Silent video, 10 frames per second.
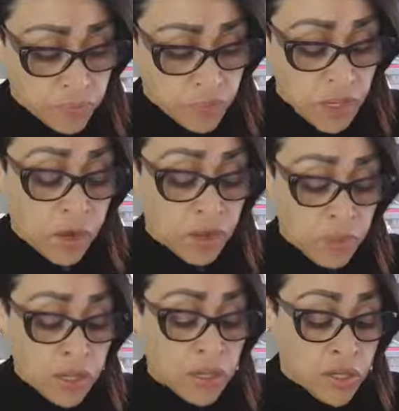they got to
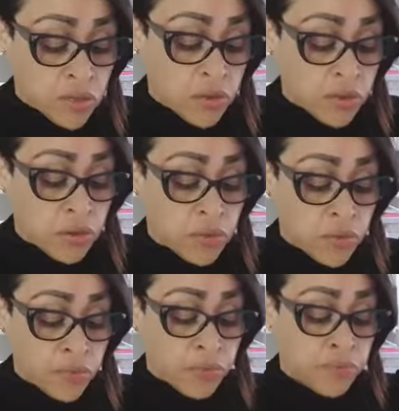be in their truth.
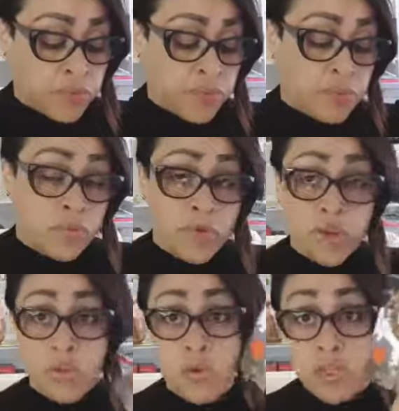
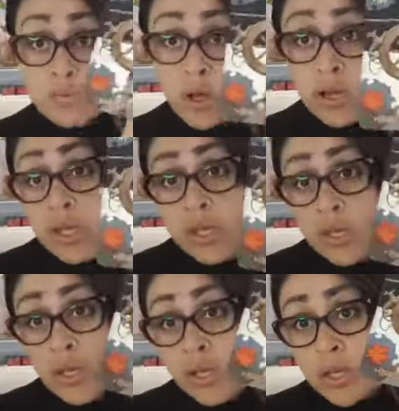Because what's
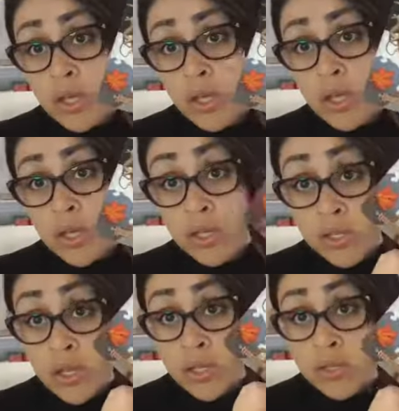blocking is
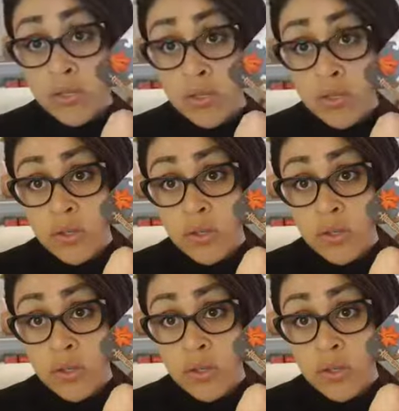this.